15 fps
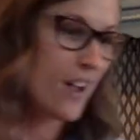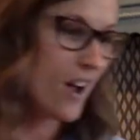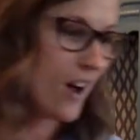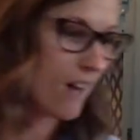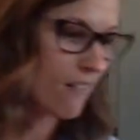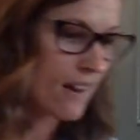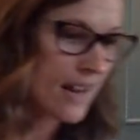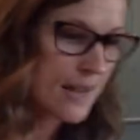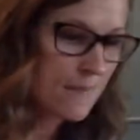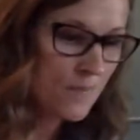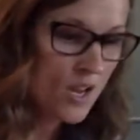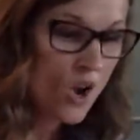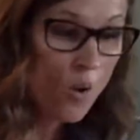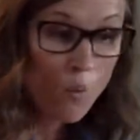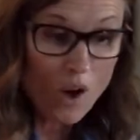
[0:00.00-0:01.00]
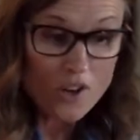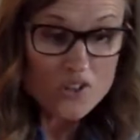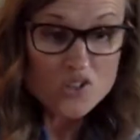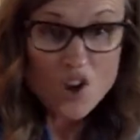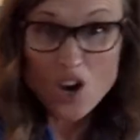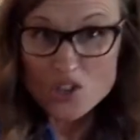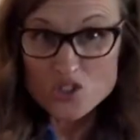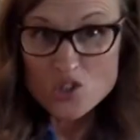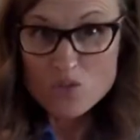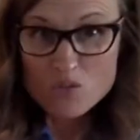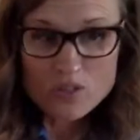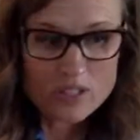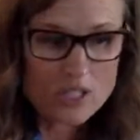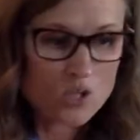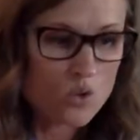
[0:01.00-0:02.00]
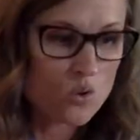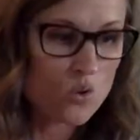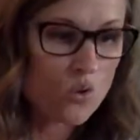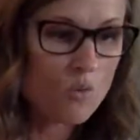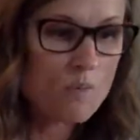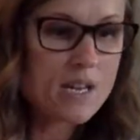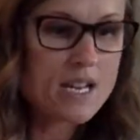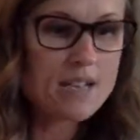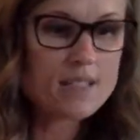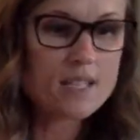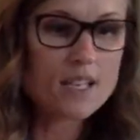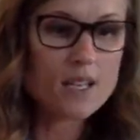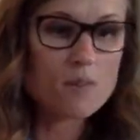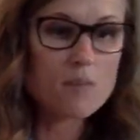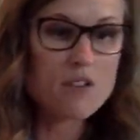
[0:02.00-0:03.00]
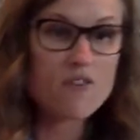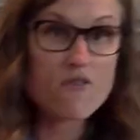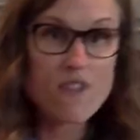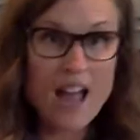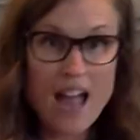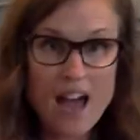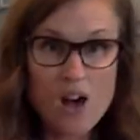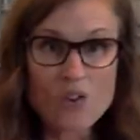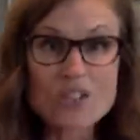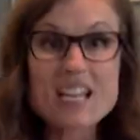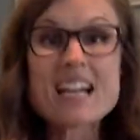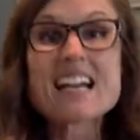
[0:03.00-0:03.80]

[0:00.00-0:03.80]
All right. Water is also really cool because it can be found